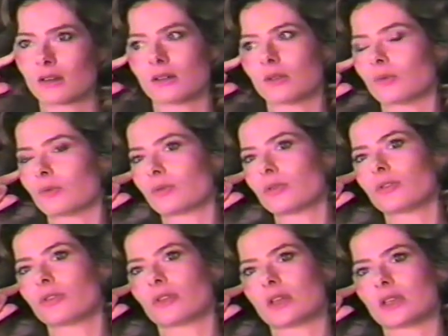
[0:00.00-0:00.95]
Oh,
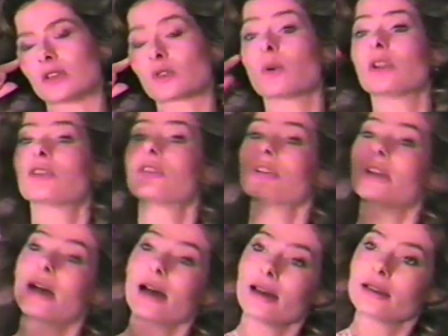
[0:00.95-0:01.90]
Ruth is wonderful.
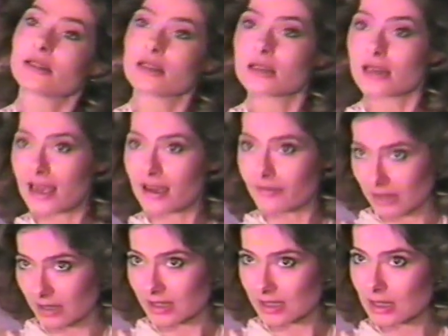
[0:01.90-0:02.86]
Now, I didn't have a,
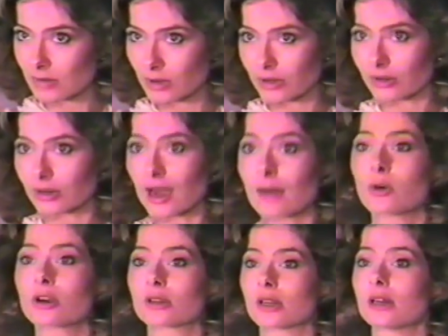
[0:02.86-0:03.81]
a scene with her. I
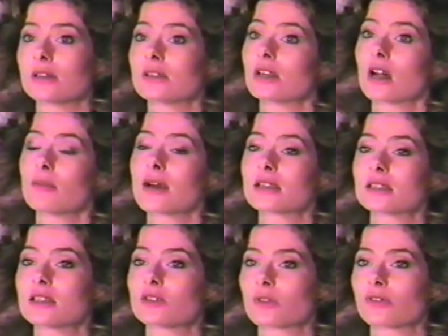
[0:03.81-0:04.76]
worked, uh, did all my
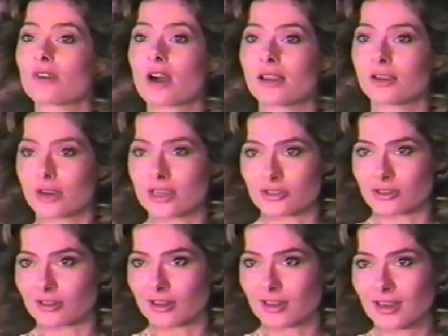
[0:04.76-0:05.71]
scenes with Farley
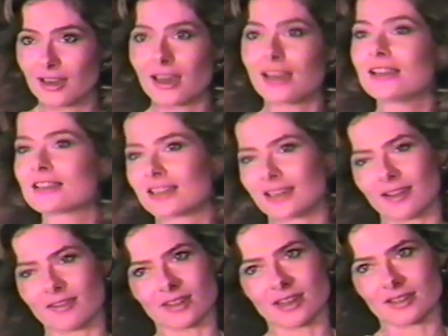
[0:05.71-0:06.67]
Granger, mm-hmm. and he's
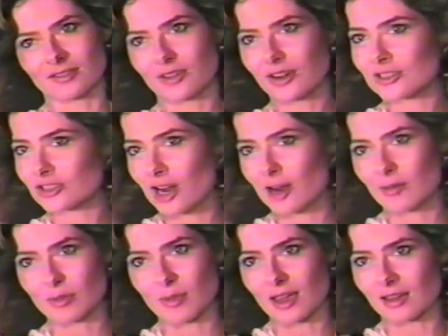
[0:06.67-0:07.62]
lovely, very
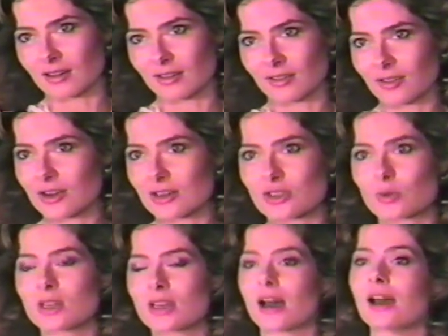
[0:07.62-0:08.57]
charming man, very
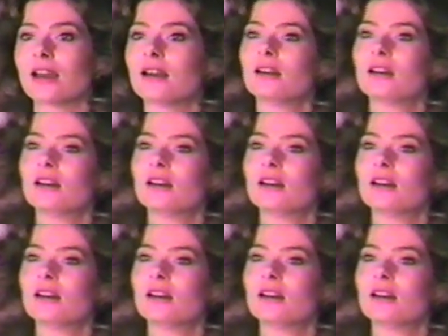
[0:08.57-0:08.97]
sweet guy.